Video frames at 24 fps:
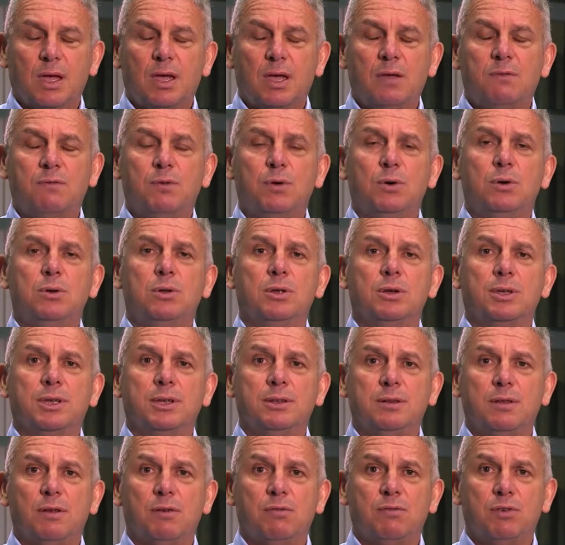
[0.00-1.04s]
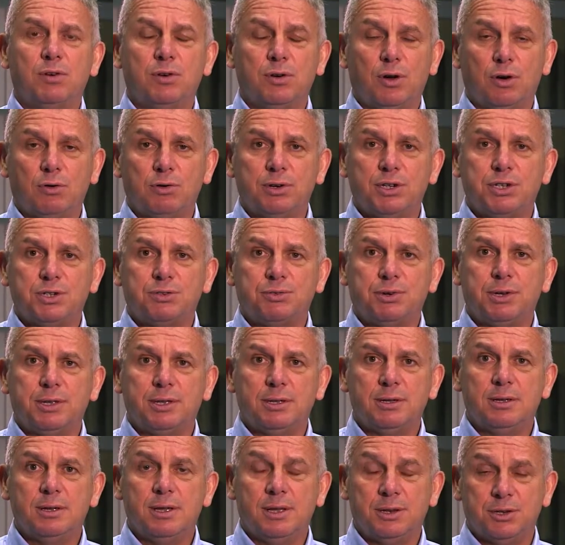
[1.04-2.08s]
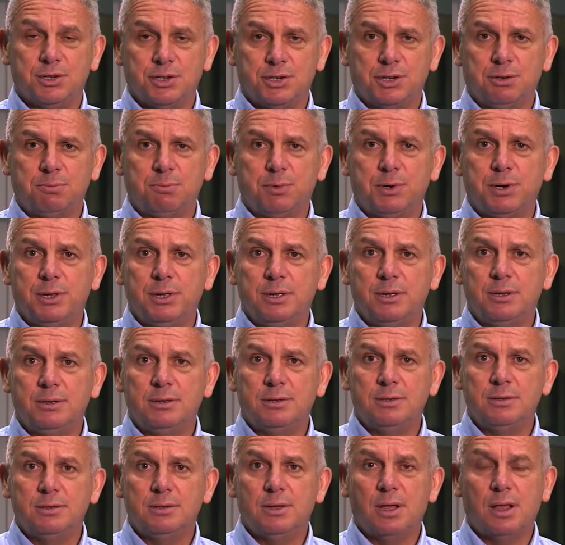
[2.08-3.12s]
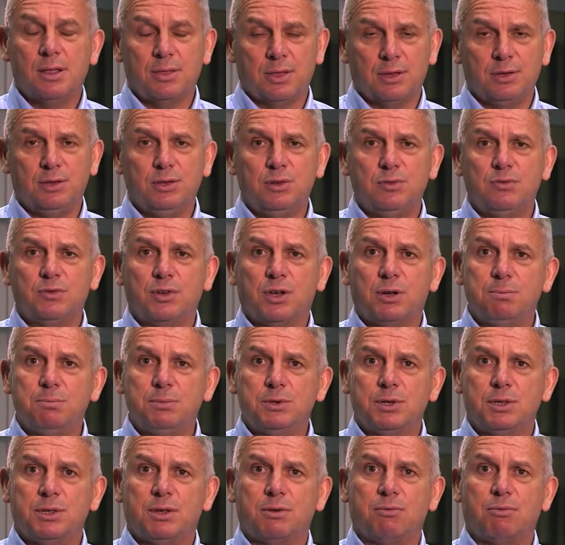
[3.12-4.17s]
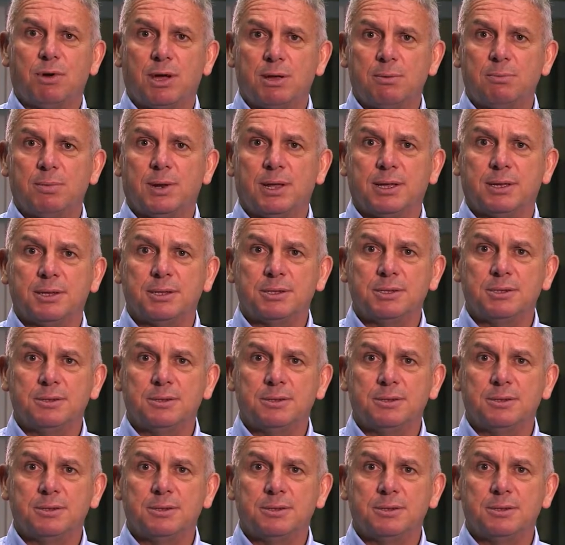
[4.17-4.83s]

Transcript: If you're looking for an orangery in Sudbury, then you've come to the right place.